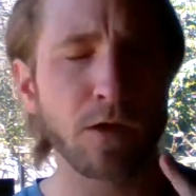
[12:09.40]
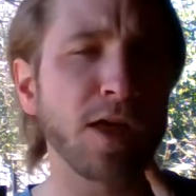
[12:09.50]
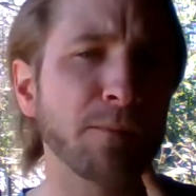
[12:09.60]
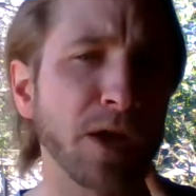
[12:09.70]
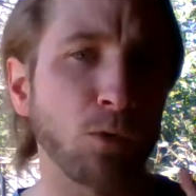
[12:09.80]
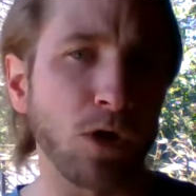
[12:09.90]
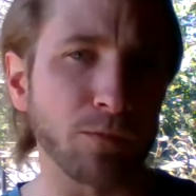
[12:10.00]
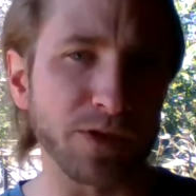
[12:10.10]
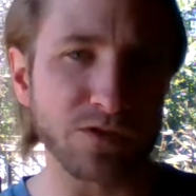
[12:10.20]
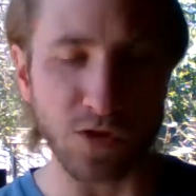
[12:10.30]
That may
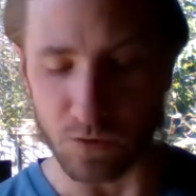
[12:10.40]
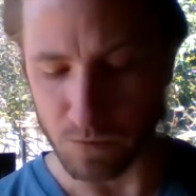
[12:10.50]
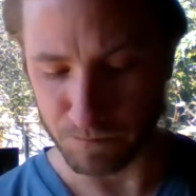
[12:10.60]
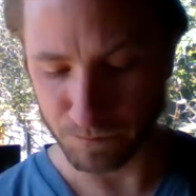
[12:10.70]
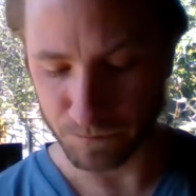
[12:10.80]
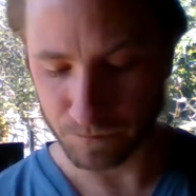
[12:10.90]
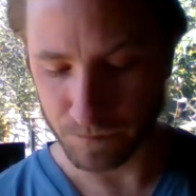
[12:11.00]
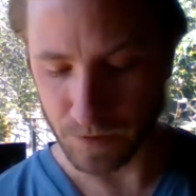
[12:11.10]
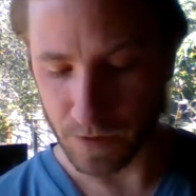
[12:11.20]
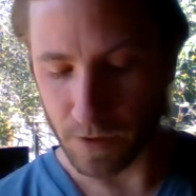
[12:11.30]
well be so.
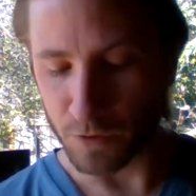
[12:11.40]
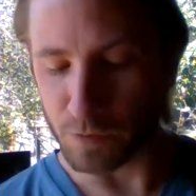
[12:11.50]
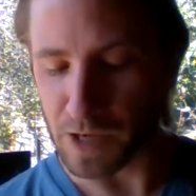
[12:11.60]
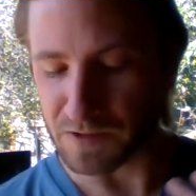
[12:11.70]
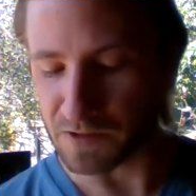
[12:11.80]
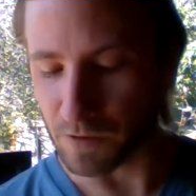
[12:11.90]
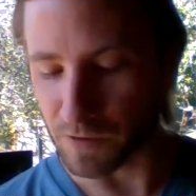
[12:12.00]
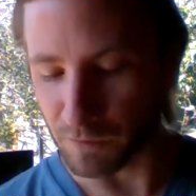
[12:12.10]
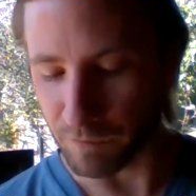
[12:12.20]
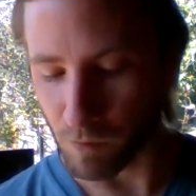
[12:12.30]
The rest,
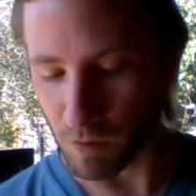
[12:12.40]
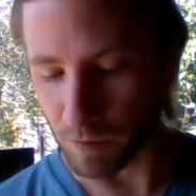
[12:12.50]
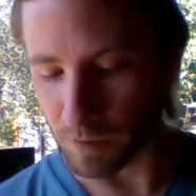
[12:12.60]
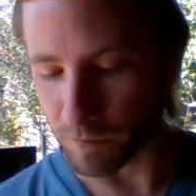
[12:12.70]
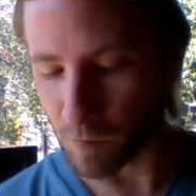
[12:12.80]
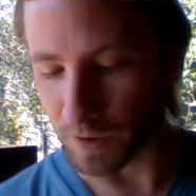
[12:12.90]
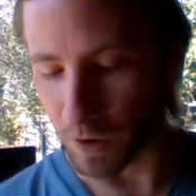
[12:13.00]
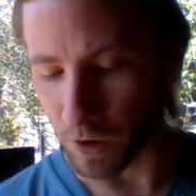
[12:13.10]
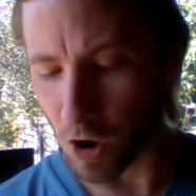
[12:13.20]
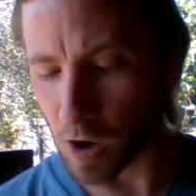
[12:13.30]
therefore, of what
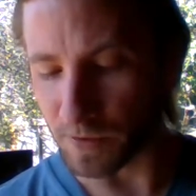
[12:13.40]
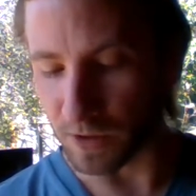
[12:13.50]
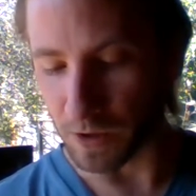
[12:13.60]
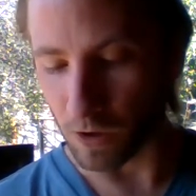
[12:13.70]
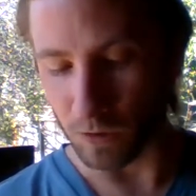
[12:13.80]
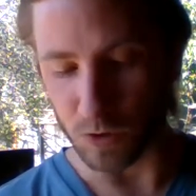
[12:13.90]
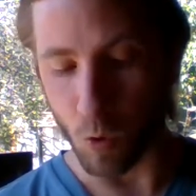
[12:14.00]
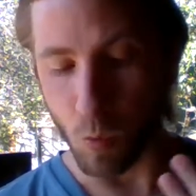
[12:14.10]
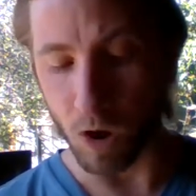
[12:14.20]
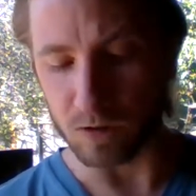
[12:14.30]
are commonly called
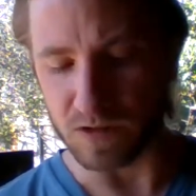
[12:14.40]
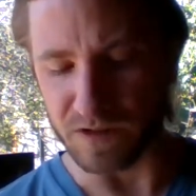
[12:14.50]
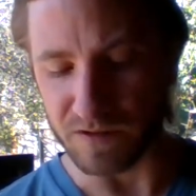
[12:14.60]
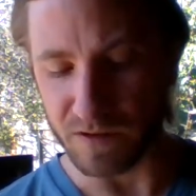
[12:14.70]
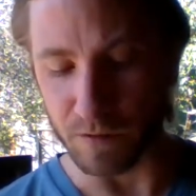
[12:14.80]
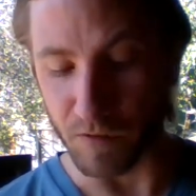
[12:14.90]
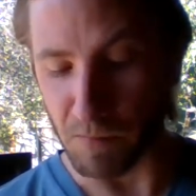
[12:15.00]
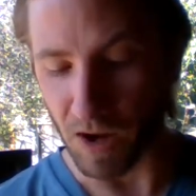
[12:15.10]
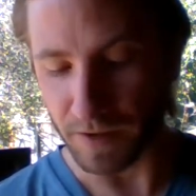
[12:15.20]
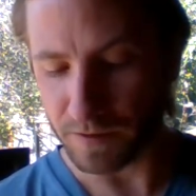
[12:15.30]
qualities of the
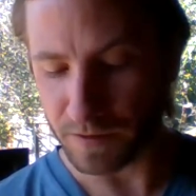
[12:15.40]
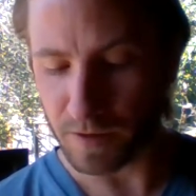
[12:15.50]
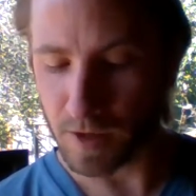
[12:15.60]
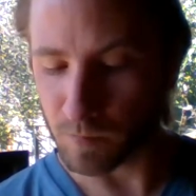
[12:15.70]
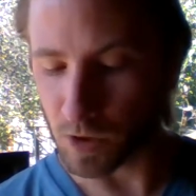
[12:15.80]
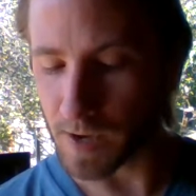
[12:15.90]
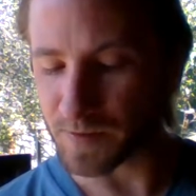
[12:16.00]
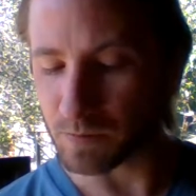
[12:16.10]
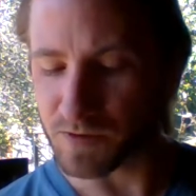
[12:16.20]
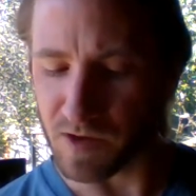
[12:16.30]
mind
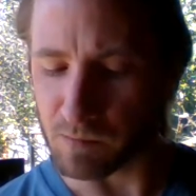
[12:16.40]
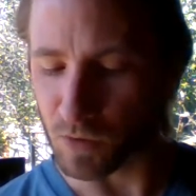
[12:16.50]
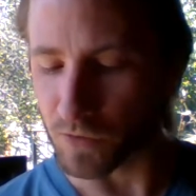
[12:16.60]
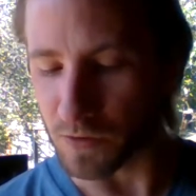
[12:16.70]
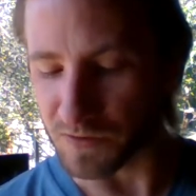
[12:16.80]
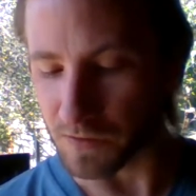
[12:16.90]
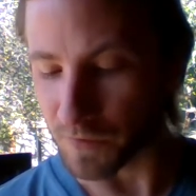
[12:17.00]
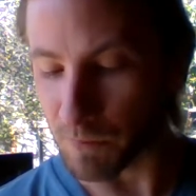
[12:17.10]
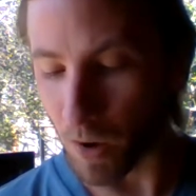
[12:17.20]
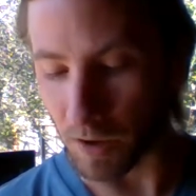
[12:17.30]
perhaps resemble those of
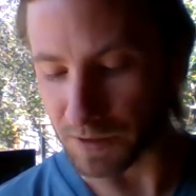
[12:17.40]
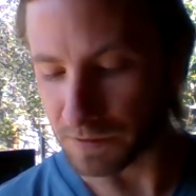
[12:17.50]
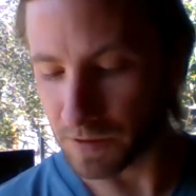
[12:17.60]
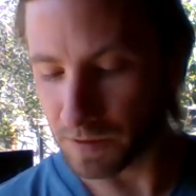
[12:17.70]
the body,